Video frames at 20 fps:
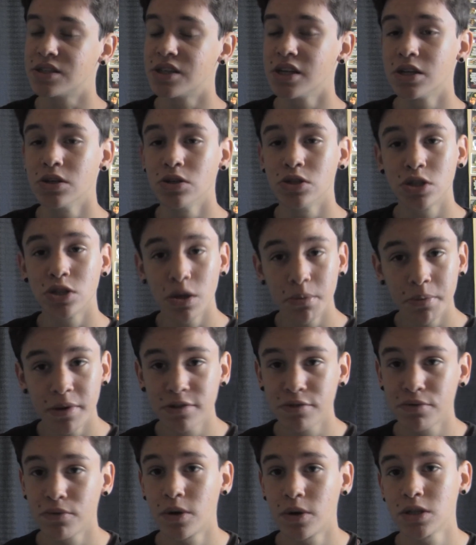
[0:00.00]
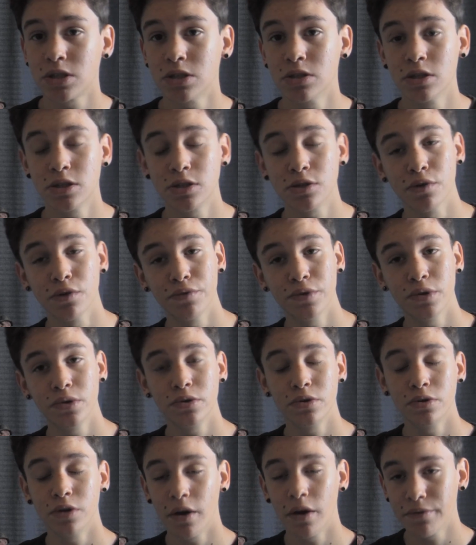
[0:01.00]
Thank you so much for watching this review.
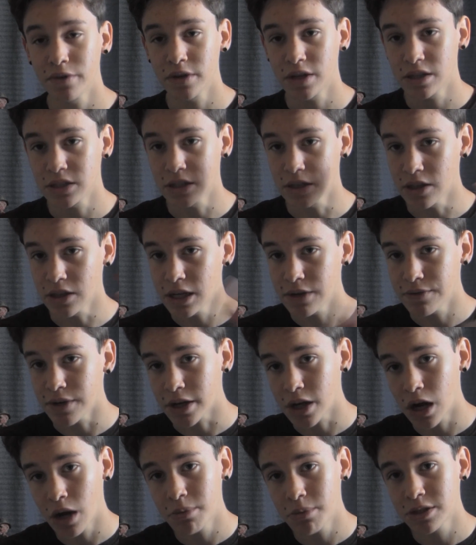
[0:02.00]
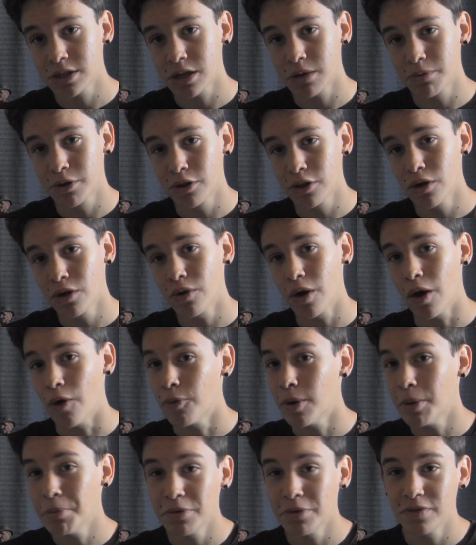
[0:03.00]
Do not forget to leave a comment down below on
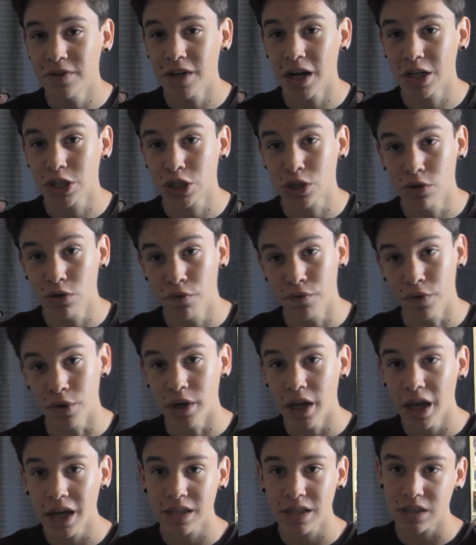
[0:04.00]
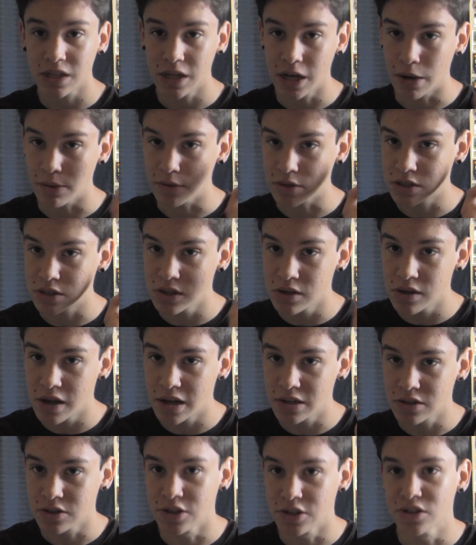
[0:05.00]
what movie I should review next, and I will see you
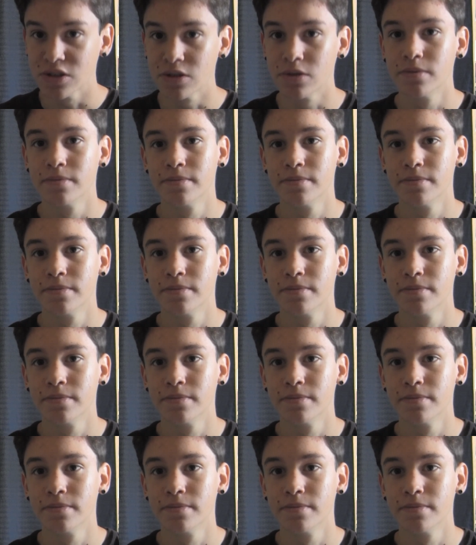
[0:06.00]
guys later.